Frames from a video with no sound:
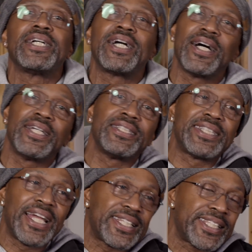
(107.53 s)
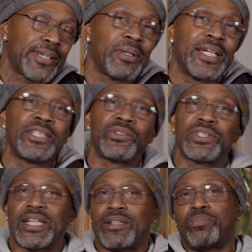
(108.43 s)
because they had similar
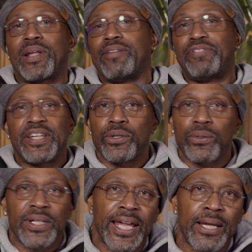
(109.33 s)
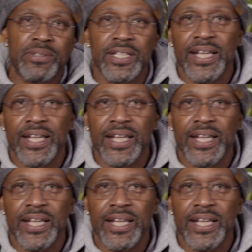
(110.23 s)
interests. They could play video games